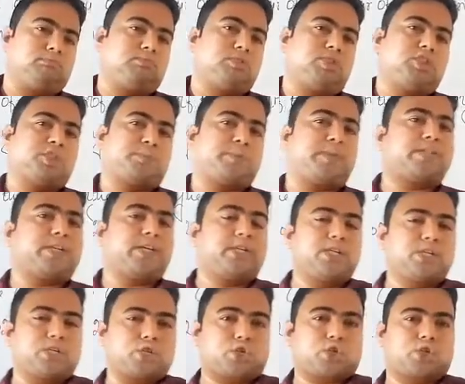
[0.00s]

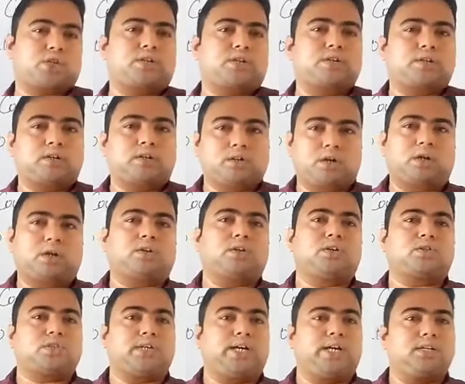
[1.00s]
specialist doctors
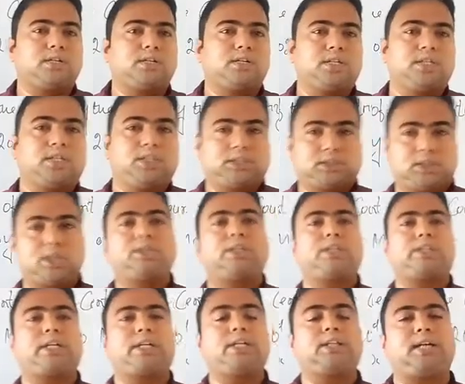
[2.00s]
are
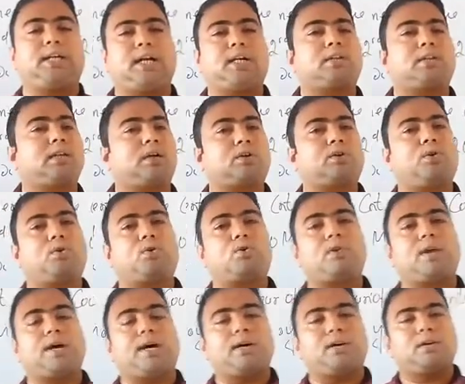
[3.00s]
suggesting that the
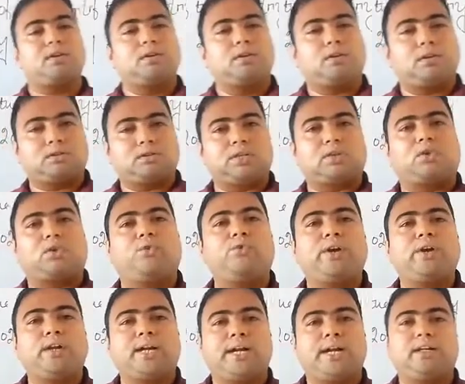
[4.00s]
Corona or the
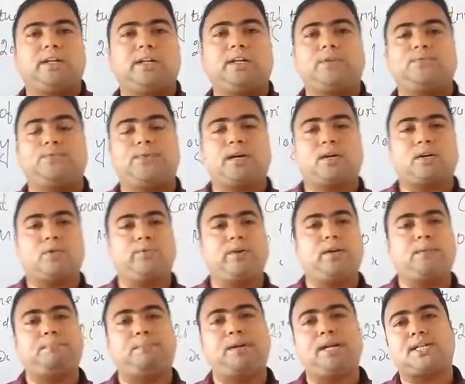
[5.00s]
COVID-19 effect will
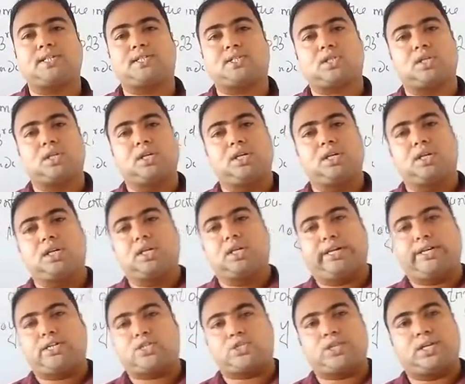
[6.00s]
place
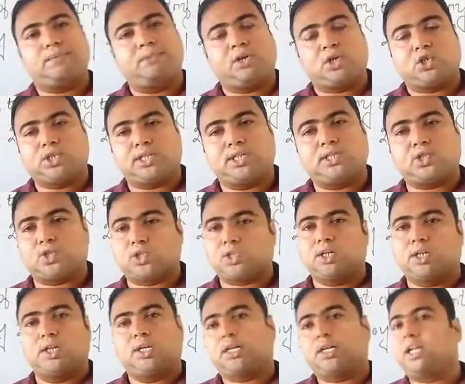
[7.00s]
its emergence
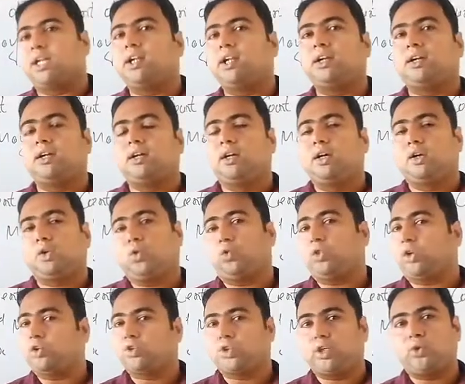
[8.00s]
till
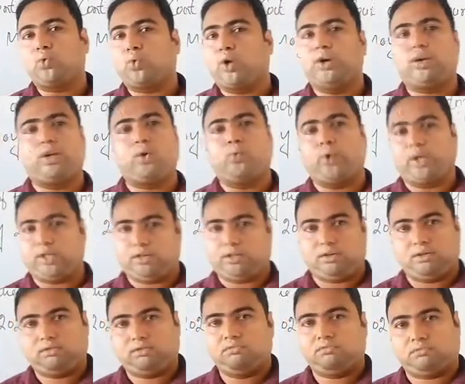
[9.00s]
2021
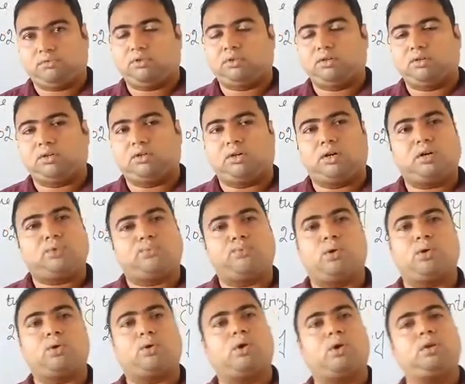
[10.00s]
or
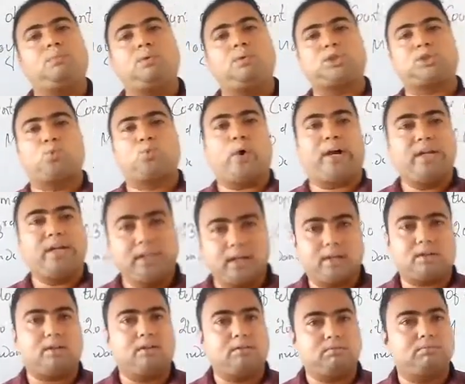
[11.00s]
for almost 1
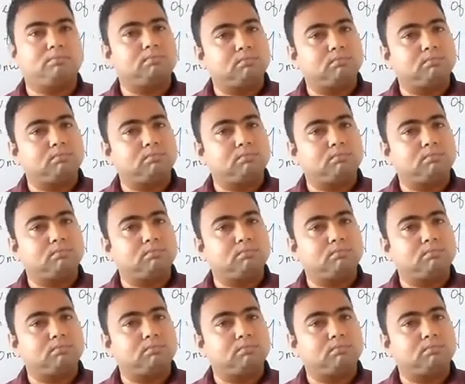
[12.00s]
year.